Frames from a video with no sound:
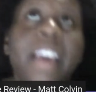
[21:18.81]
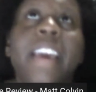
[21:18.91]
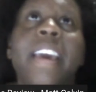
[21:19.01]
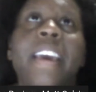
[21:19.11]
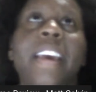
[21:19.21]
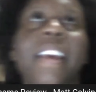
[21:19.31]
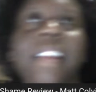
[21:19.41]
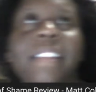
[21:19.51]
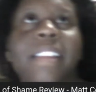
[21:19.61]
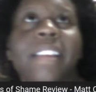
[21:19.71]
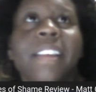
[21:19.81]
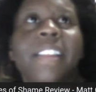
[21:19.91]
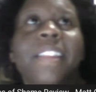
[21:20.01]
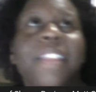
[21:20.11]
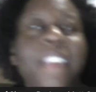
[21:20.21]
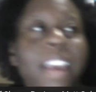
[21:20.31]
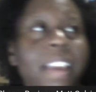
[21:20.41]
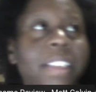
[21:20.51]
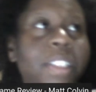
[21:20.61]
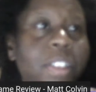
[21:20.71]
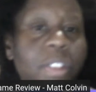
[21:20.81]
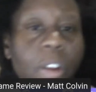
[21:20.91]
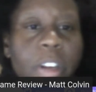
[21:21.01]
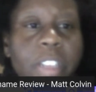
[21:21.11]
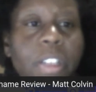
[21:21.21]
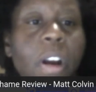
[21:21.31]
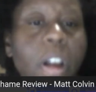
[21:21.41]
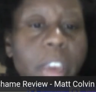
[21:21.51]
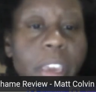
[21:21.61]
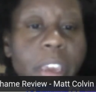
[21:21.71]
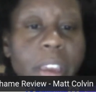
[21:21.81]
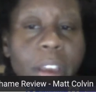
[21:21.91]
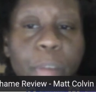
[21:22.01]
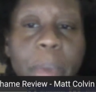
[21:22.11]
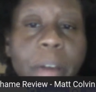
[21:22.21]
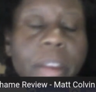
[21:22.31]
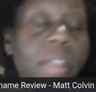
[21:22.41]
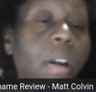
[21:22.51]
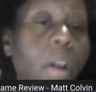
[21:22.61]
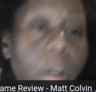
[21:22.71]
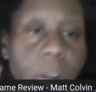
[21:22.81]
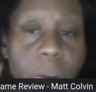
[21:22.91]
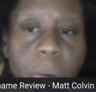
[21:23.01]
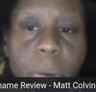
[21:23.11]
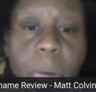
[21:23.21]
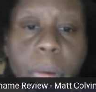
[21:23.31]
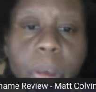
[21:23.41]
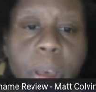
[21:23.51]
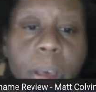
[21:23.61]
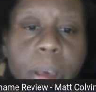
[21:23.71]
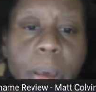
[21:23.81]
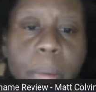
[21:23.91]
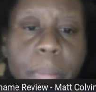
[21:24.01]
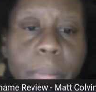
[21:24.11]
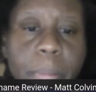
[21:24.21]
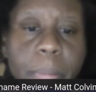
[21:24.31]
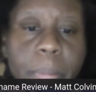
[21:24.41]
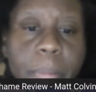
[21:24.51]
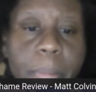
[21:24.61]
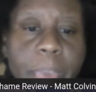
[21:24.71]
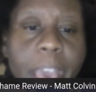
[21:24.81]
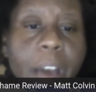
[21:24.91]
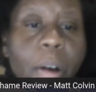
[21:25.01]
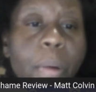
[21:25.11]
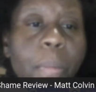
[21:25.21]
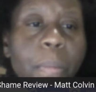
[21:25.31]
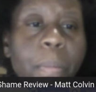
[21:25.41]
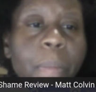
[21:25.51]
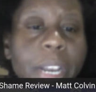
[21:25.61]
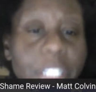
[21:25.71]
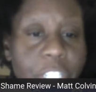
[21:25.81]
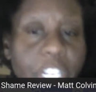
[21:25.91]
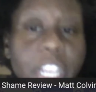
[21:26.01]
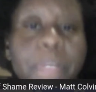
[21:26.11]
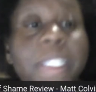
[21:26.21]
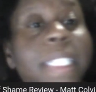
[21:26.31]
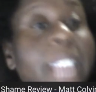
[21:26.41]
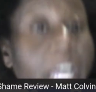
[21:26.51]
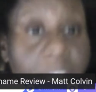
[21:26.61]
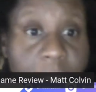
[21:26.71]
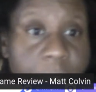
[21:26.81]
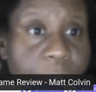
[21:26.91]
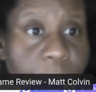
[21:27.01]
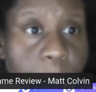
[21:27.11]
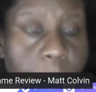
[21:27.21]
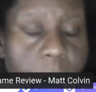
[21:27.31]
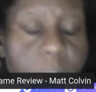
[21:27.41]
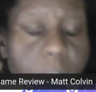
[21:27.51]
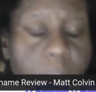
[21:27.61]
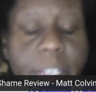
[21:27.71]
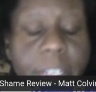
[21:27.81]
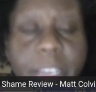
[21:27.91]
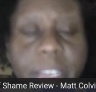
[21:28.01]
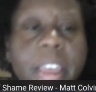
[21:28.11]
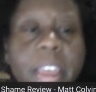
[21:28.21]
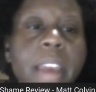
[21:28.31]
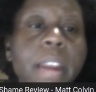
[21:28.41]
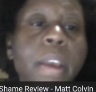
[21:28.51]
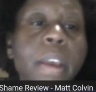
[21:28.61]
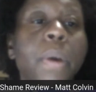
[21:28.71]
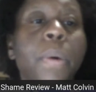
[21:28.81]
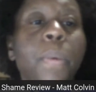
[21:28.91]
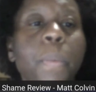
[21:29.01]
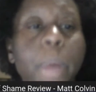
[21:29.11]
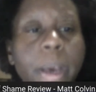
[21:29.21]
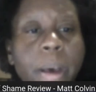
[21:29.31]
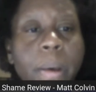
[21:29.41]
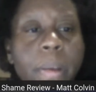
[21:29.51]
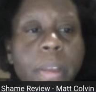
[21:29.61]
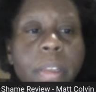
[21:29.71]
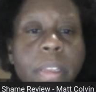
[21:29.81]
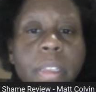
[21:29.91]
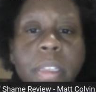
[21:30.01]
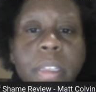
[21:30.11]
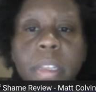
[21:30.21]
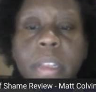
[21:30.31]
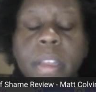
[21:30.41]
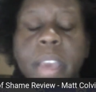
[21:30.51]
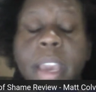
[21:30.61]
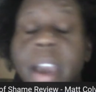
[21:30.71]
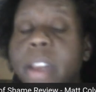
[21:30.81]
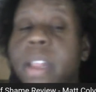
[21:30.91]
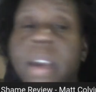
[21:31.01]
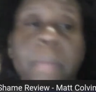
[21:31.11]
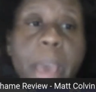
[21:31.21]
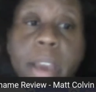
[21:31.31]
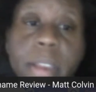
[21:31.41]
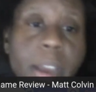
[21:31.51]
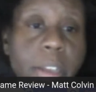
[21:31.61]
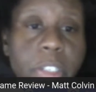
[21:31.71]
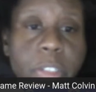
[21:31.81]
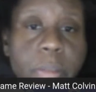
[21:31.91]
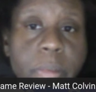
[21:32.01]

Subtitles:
And they started talking about in the article how much he was selling it for, things like that. Well, he got a lot of backlash.